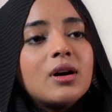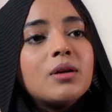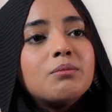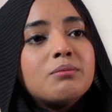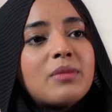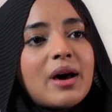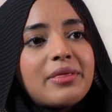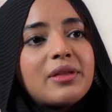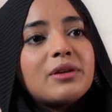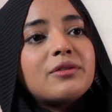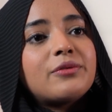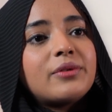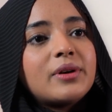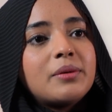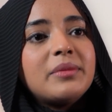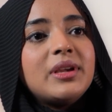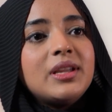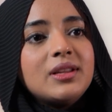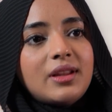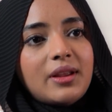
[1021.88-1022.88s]
mother
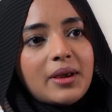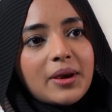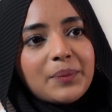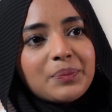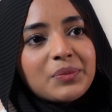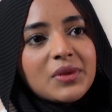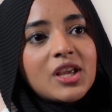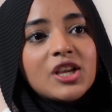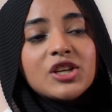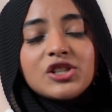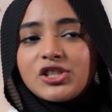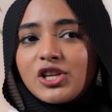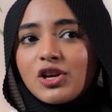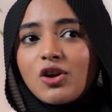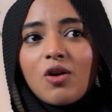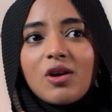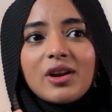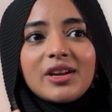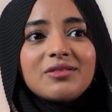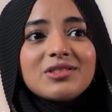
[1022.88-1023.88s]
from India. She
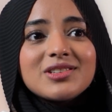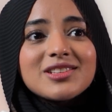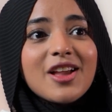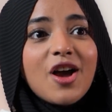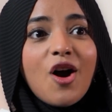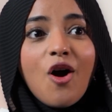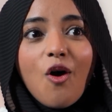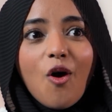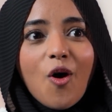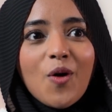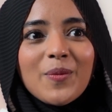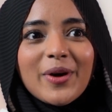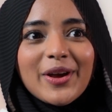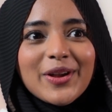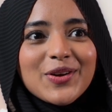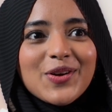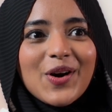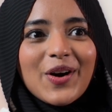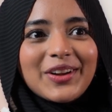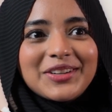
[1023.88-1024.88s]
called me like, "Oh my
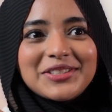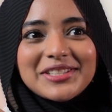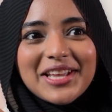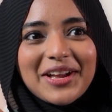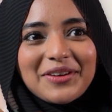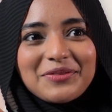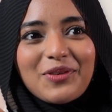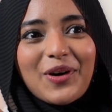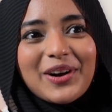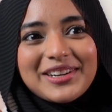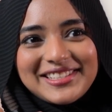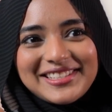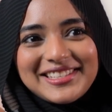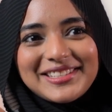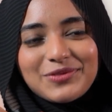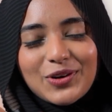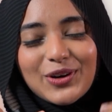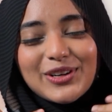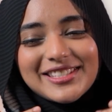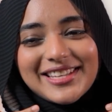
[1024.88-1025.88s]
God,
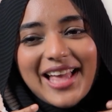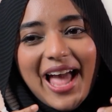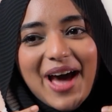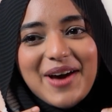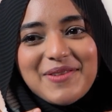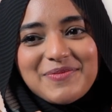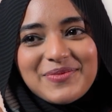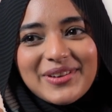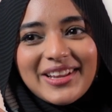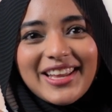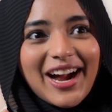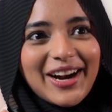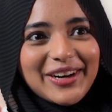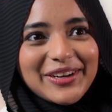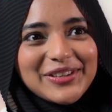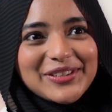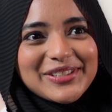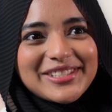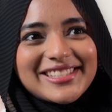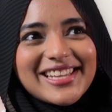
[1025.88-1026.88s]
what is happening? Are
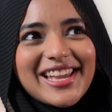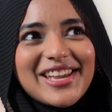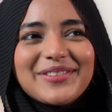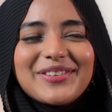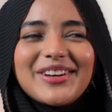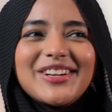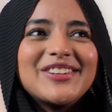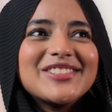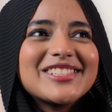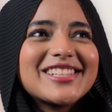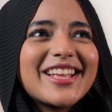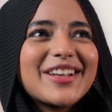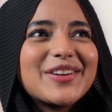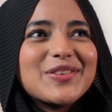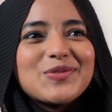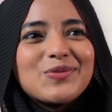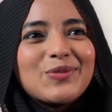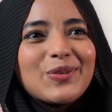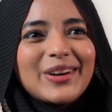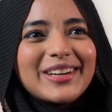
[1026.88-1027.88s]
you safe?" And I was like,
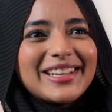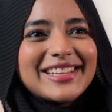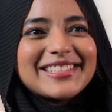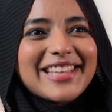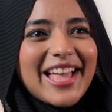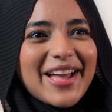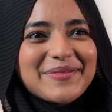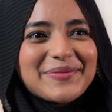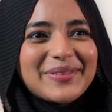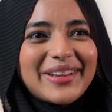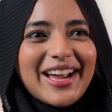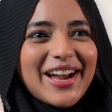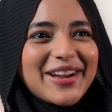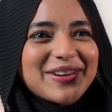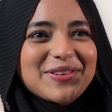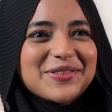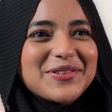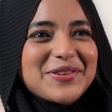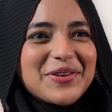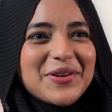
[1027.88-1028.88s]
"What is happening? I
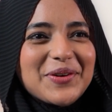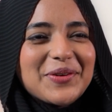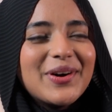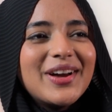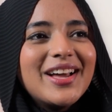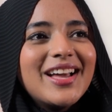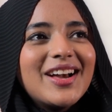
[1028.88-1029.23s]
don't know."